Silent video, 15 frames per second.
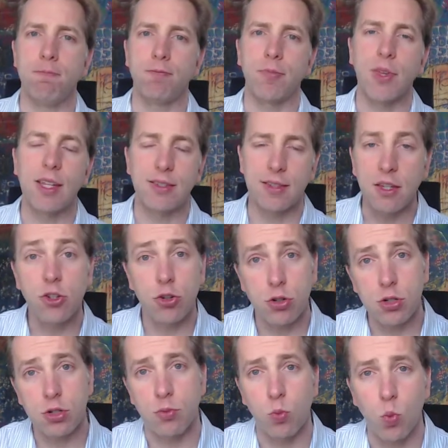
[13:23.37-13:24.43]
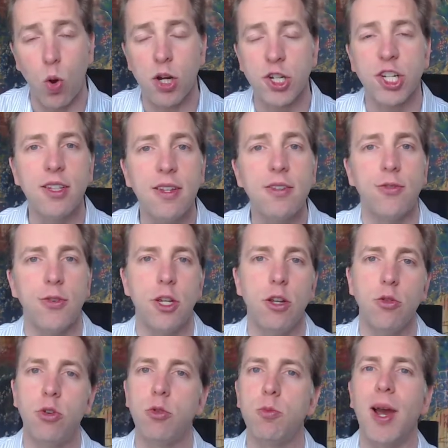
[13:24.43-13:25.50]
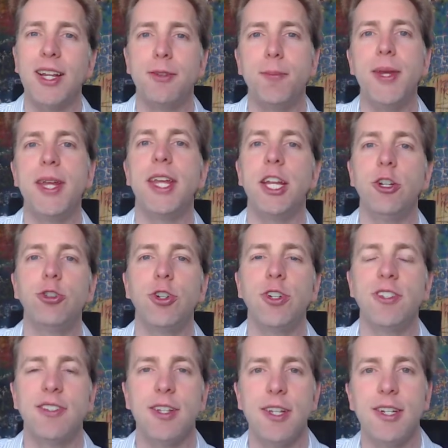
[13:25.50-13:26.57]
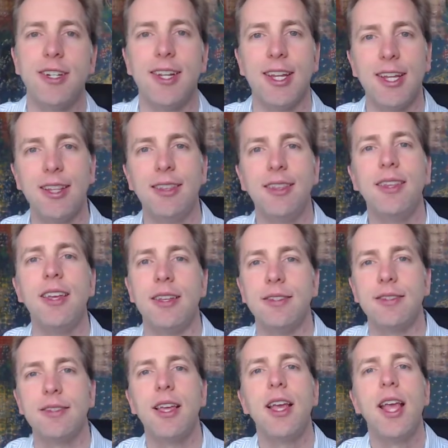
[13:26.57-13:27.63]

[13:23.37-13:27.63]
since you're watching this video, you might be interested in this.